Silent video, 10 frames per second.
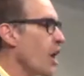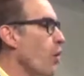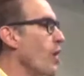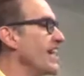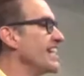
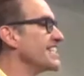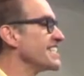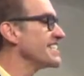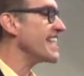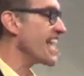When
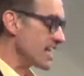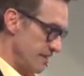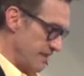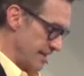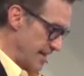instead
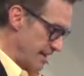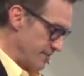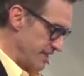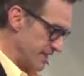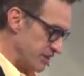of
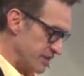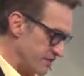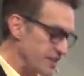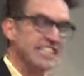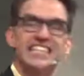attempting to
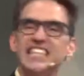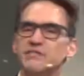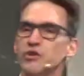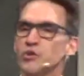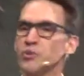defeat
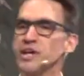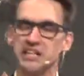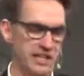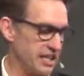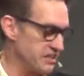evil
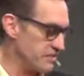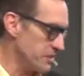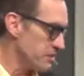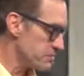with evil,